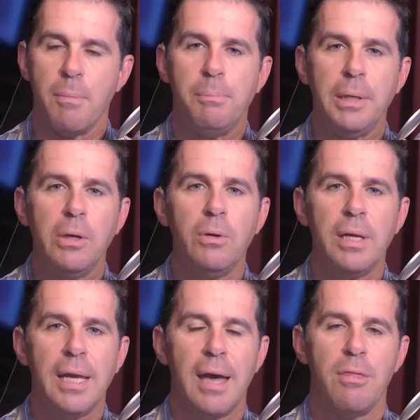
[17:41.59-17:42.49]

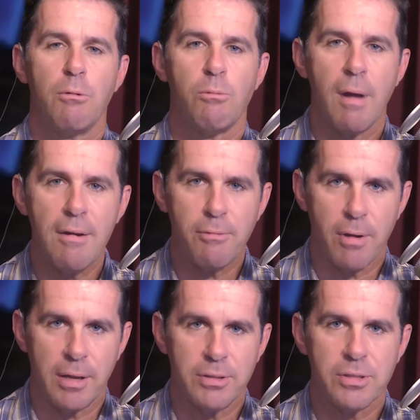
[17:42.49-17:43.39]
beauty and the
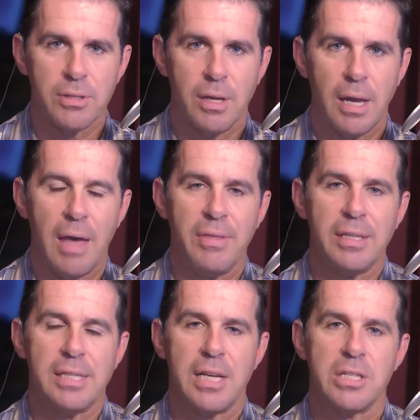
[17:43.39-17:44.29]
reverence and the
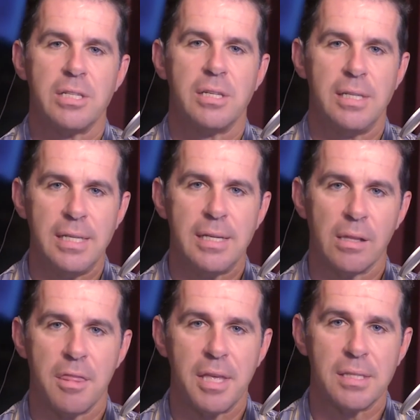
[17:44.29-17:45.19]
attention to
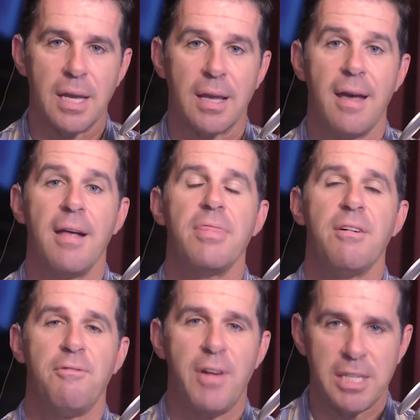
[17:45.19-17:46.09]
detail and things like
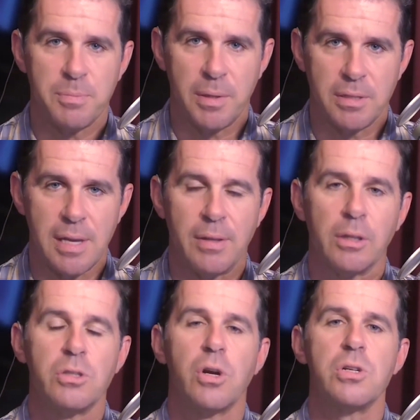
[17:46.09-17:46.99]
the vestments and the
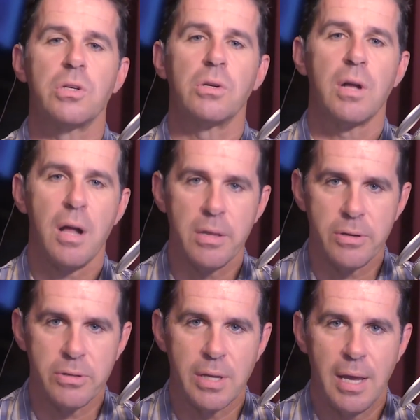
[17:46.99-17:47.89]
liturgical
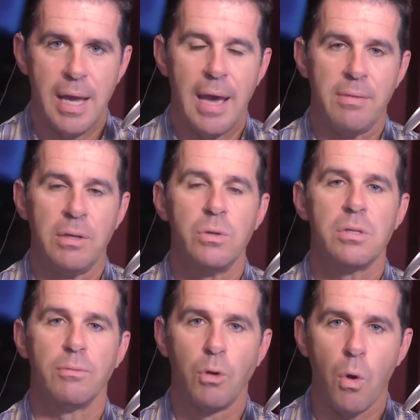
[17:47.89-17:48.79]
colors and the
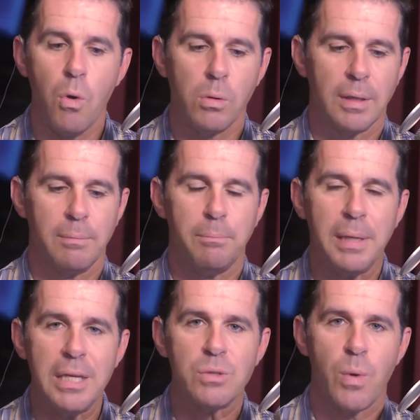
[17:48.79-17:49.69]
use of gold and
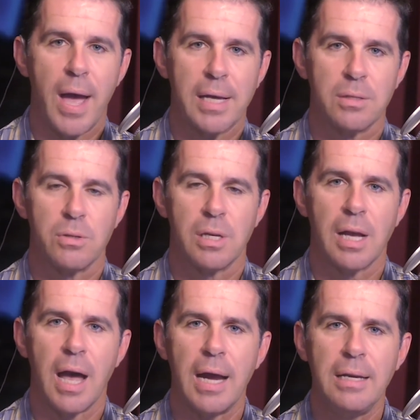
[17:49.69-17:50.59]
beeswax. There's a
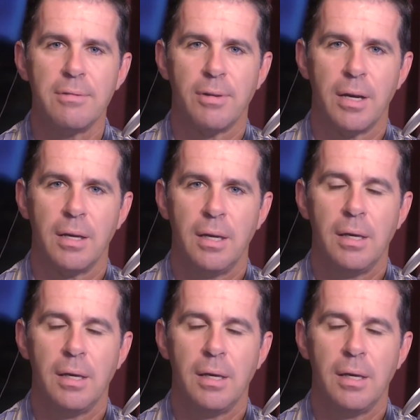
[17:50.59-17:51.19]
kind of a